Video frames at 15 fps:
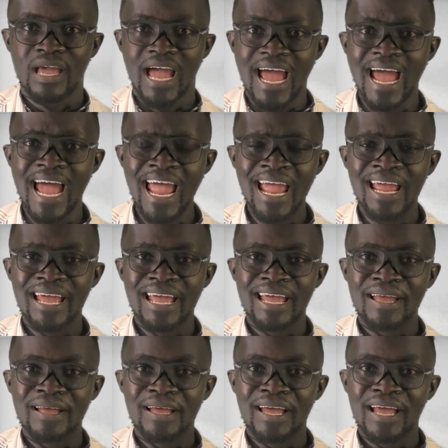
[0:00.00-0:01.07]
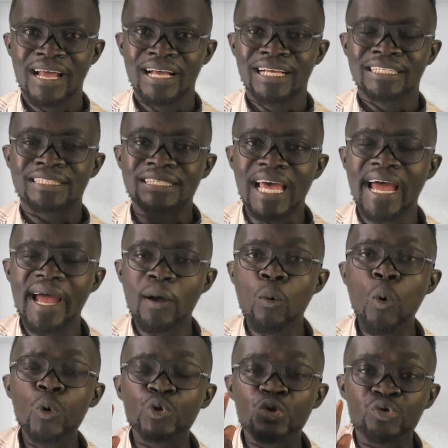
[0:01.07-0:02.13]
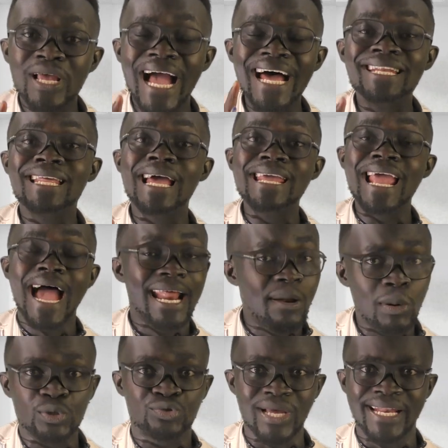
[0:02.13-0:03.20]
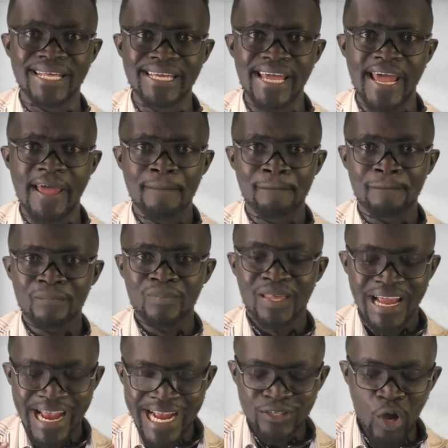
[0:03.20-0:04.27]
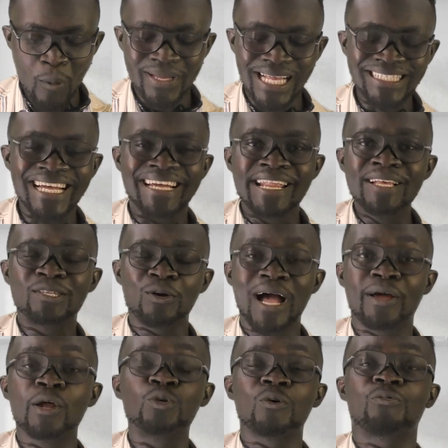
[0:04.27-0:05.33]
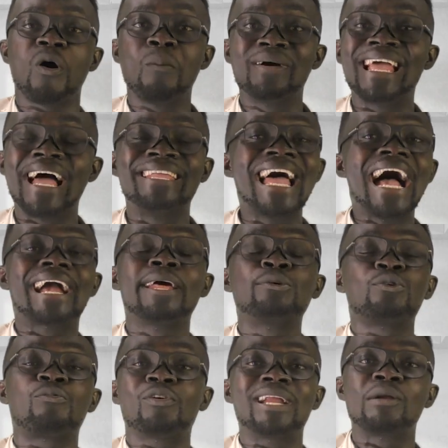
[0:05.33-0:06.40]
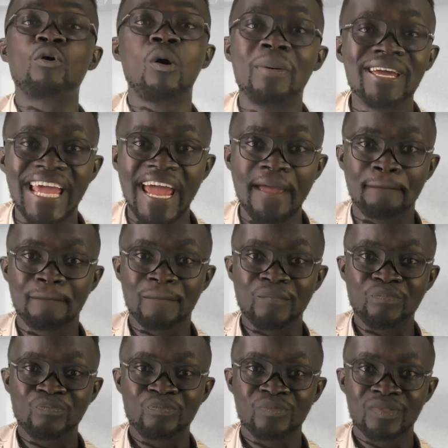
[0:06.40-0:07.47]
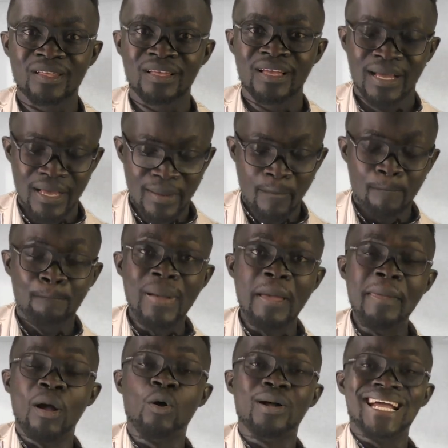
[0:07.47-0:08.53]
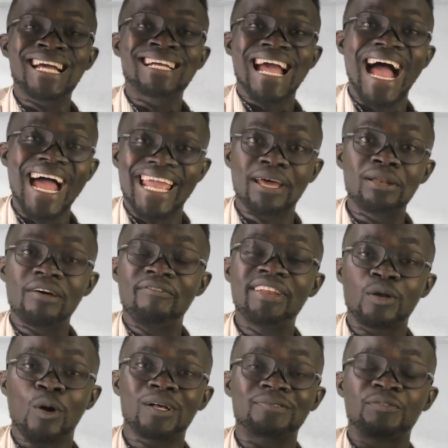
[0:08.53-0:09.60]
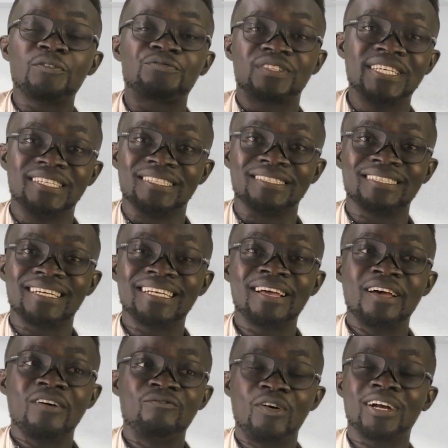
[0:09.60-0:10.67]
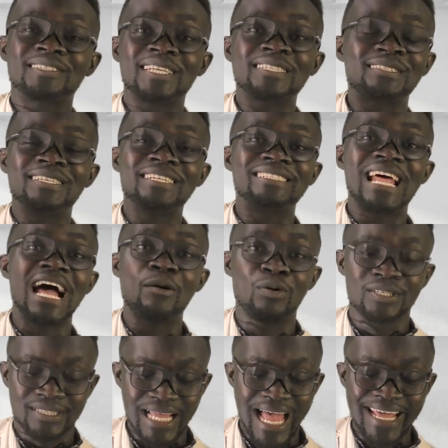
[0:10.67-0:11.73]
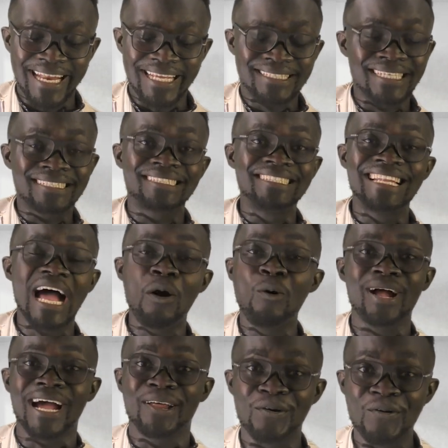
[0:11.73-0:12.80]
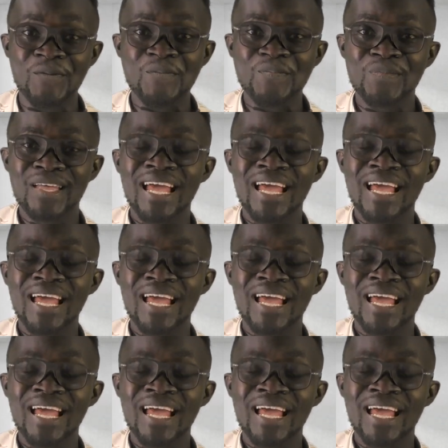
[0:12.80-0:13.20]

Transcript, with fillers: Eh? Sir, oh, Sian, ye, no Sian ye, is over as a accused for me, and you're accused of one and no more yet. Baby of Kinkai and Leviticus fifteen, verse sixteen, that was, and sixteen now, Okano.